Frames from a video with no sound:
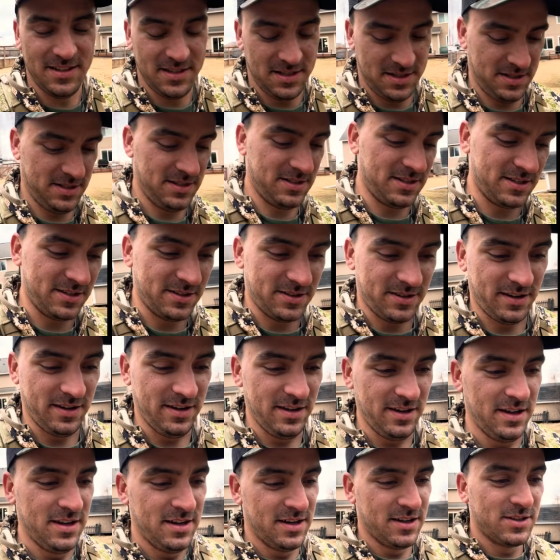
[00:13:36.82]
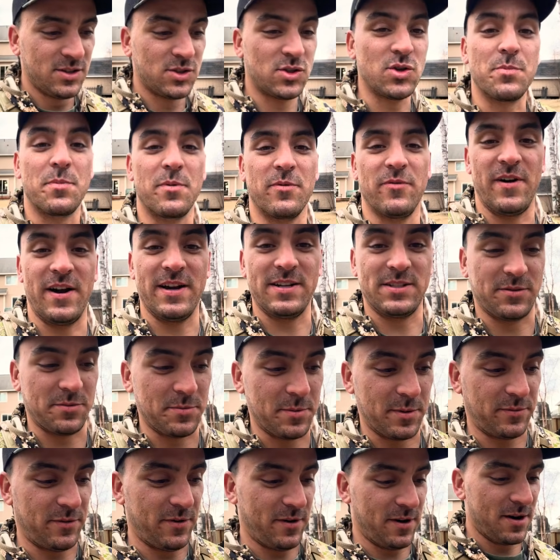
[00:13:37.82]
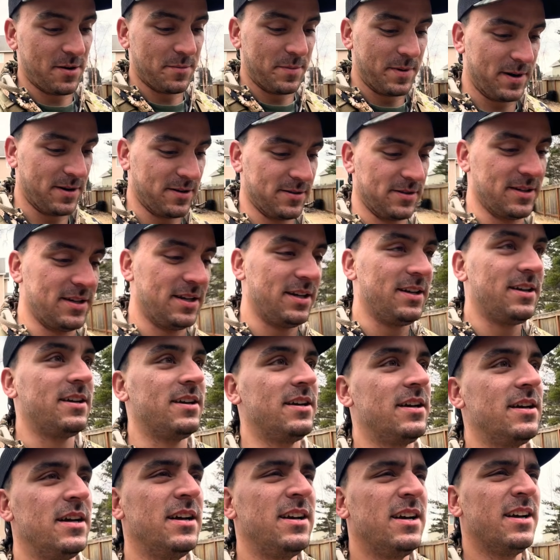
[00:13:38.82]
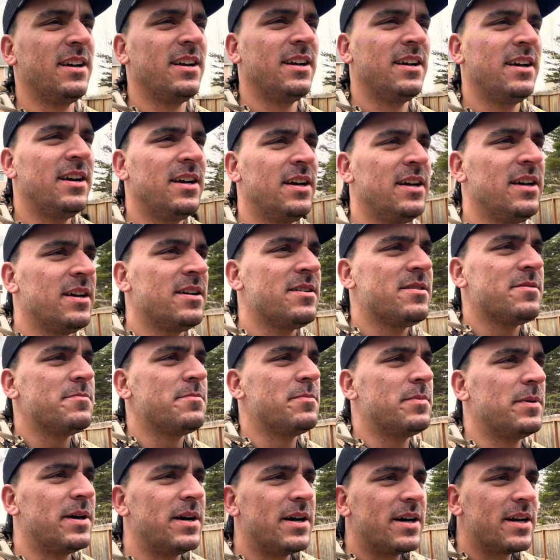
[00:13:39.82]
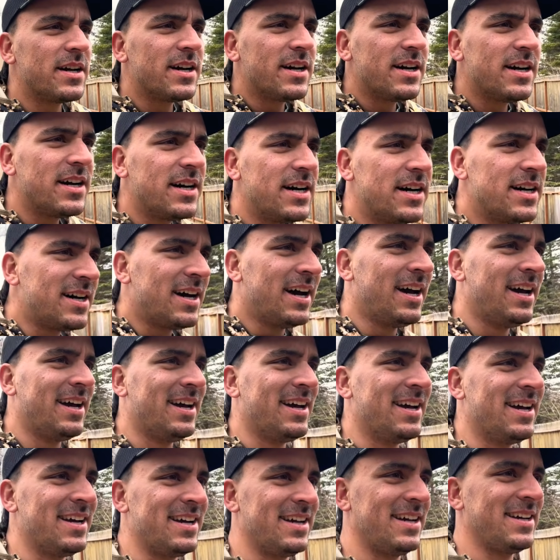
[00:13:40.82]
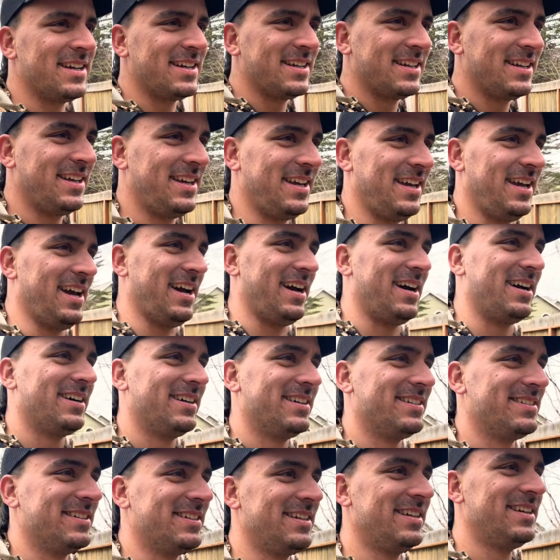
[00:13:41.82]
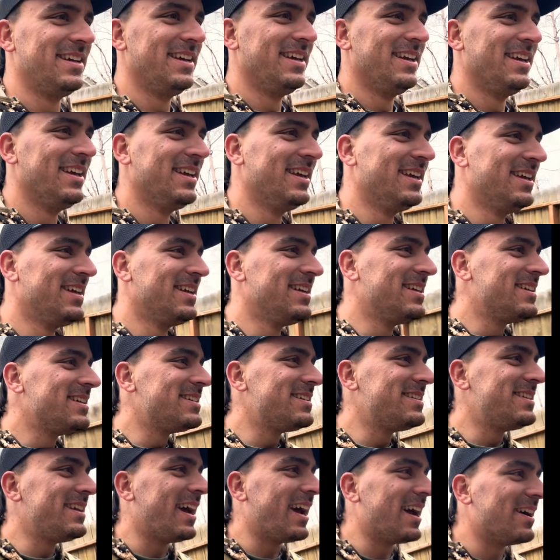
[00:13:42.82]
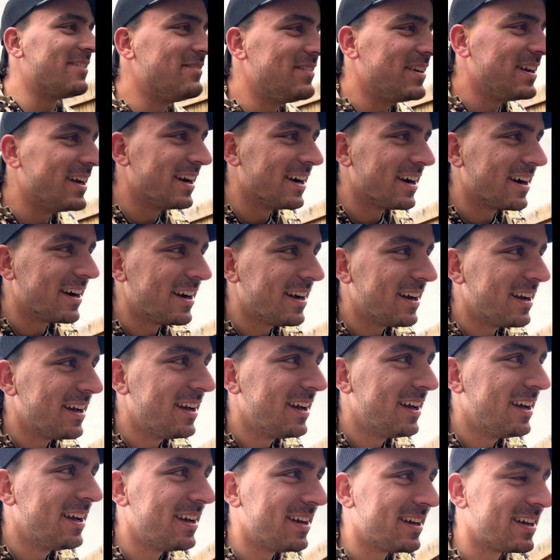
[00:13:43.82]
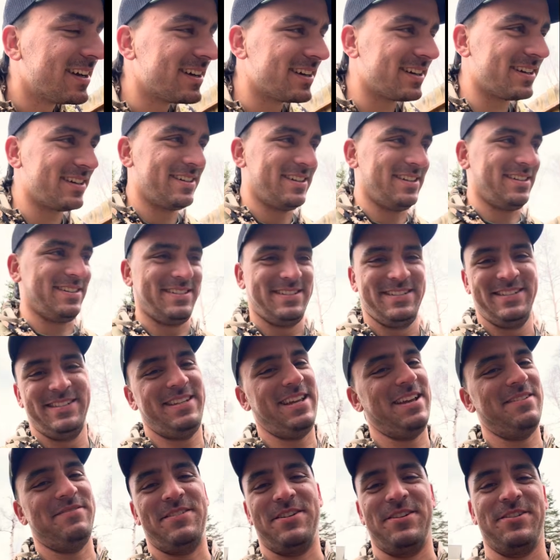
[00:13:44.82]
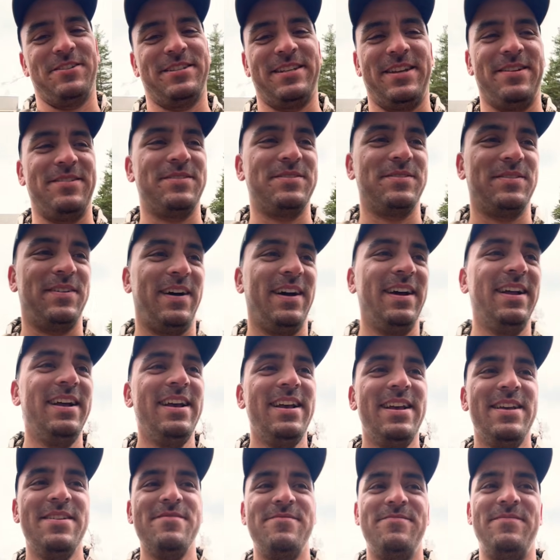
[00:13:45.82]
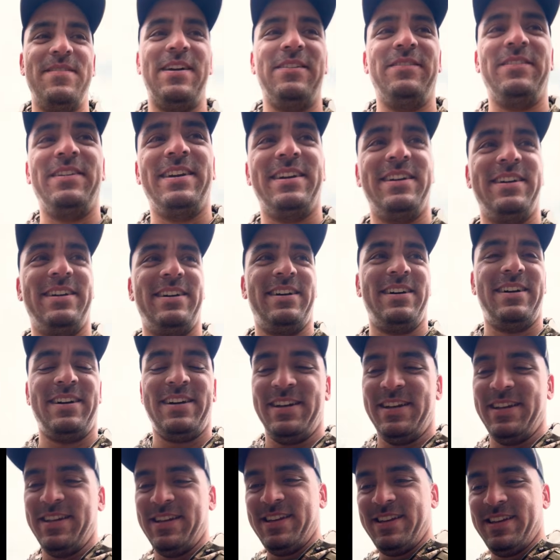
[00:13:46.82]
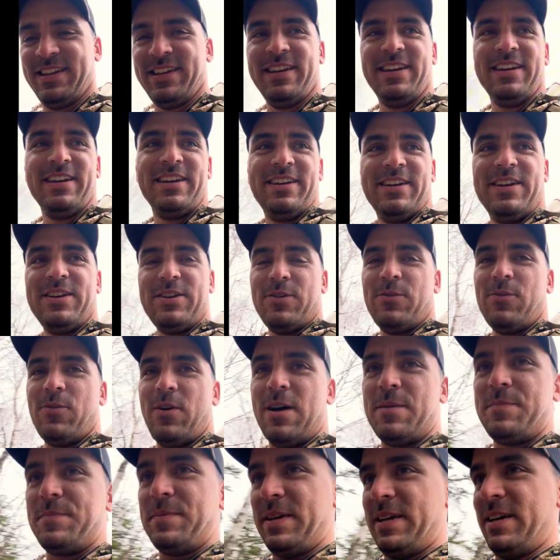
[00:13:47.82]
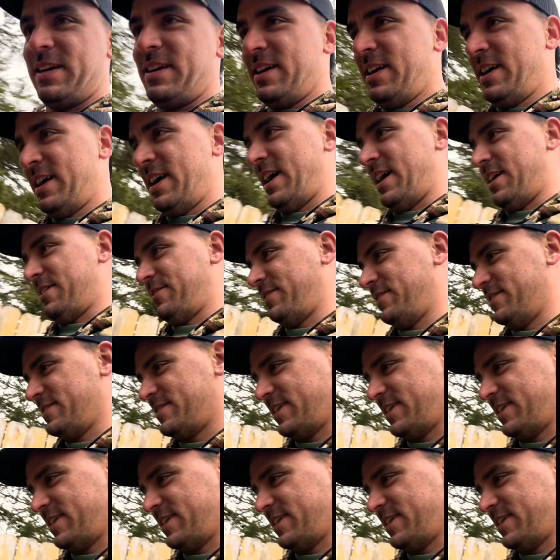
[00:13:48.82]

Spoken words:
He's gonna supervise from afar, apparently. But yeah, damn near the same spot. Maybe a whopping ½ inch